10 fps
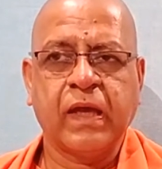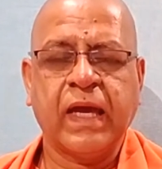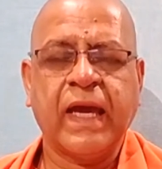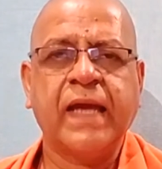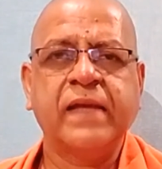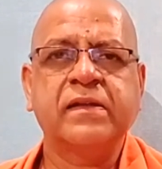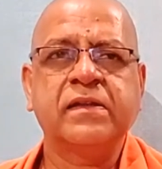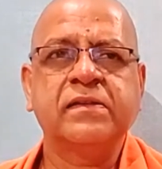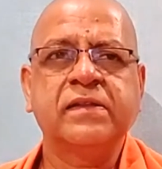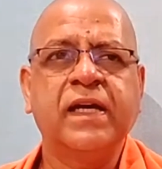and
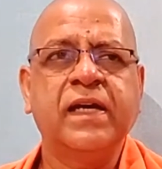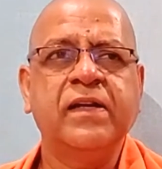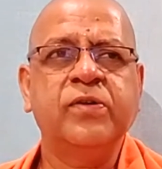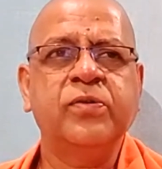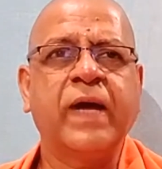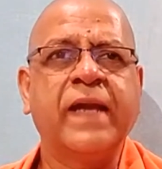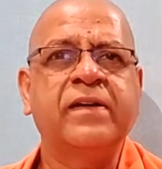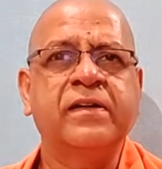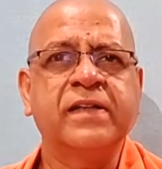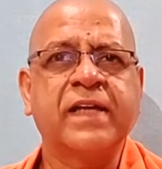there you
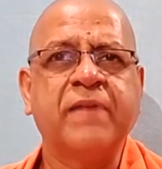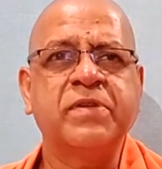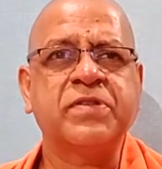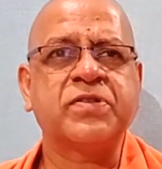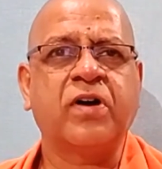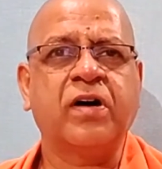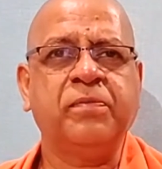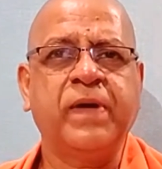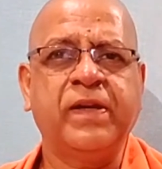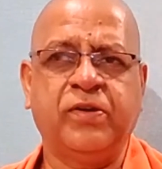enter the chemist
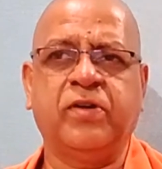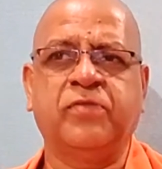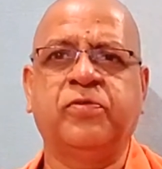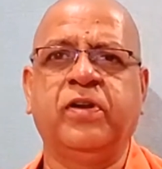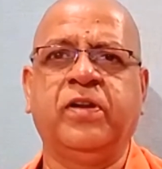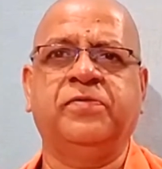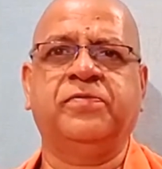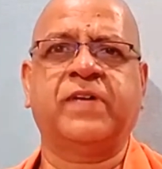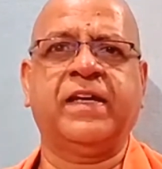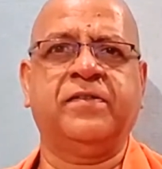shop and you are full of
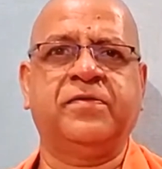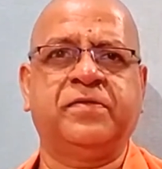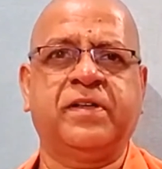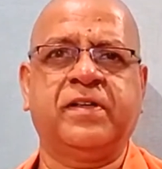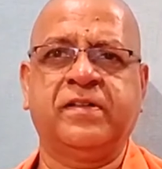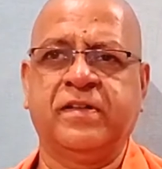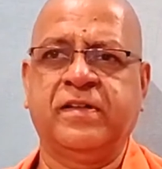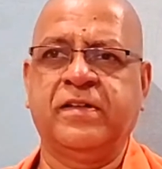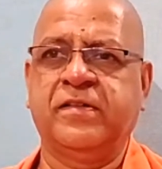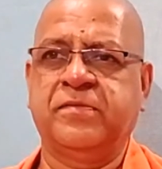kind of
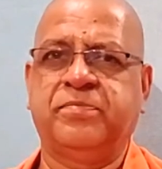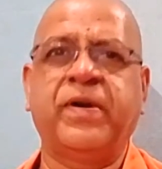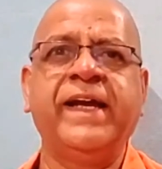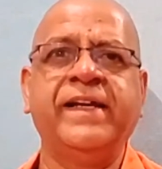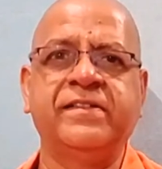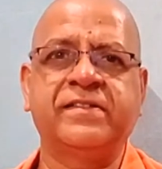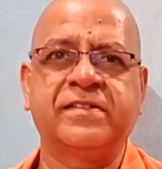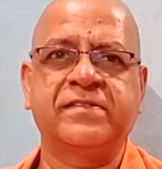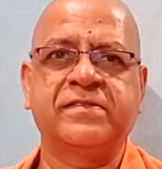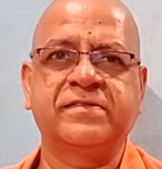pride.
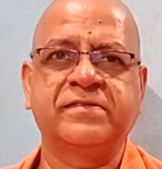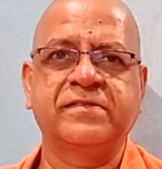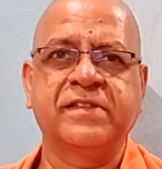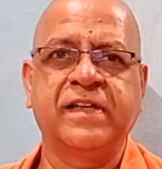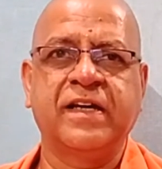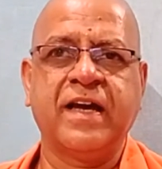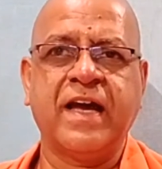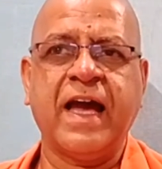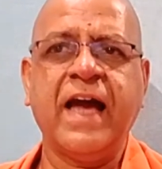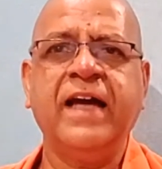
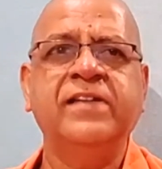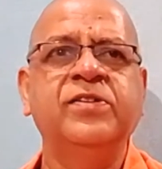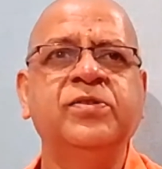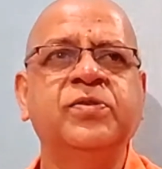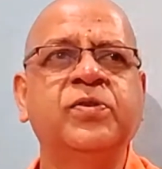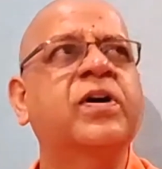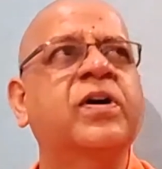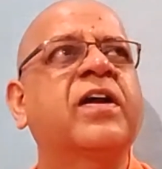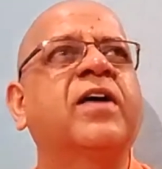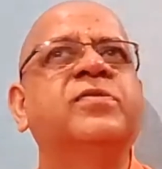And you look
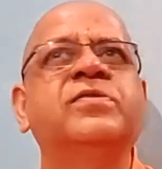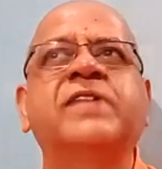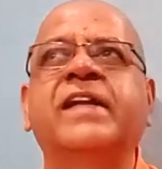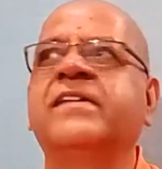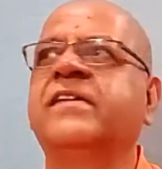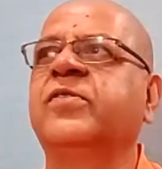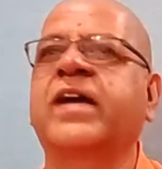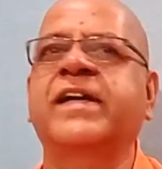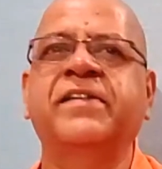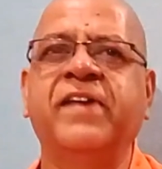around and
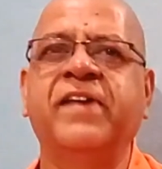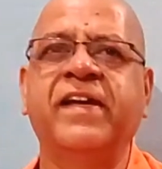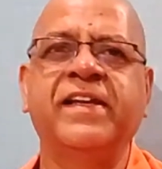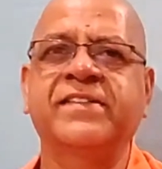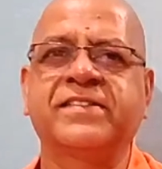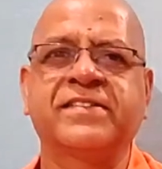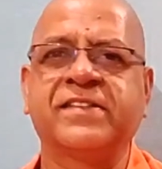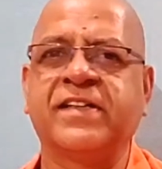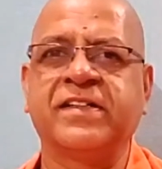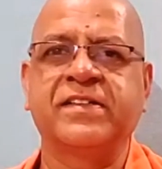look at the various
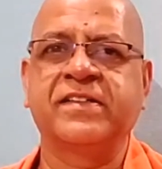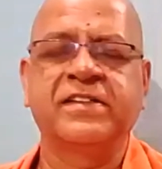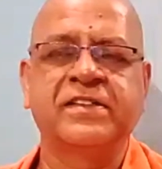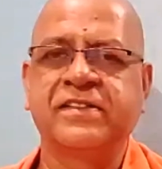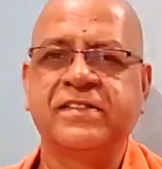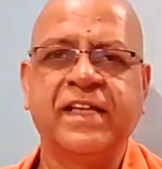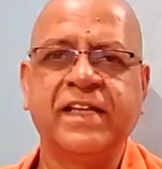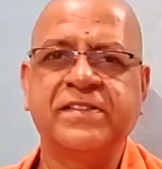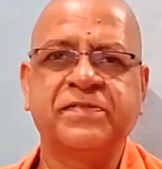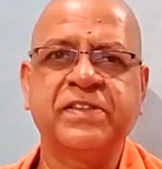
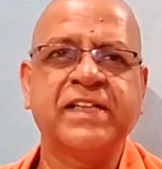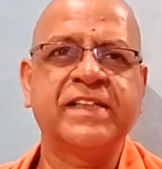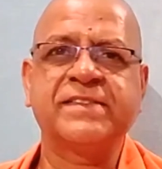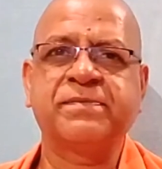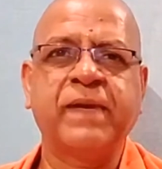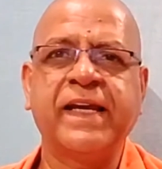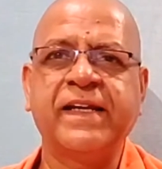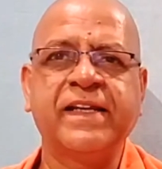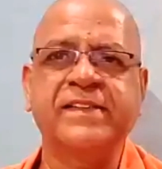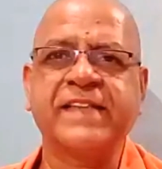things which are displayed
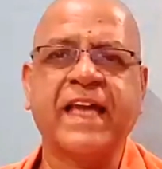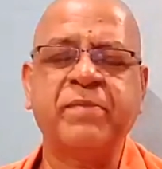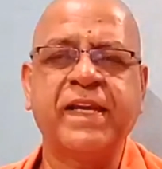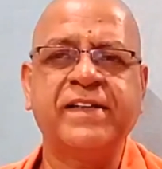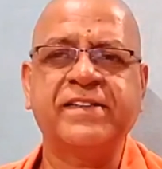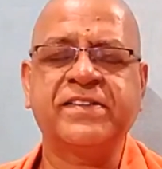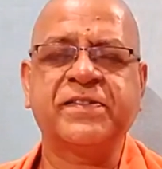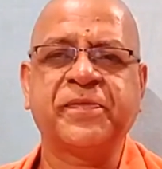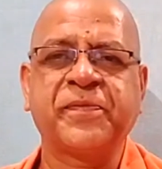in his cabinets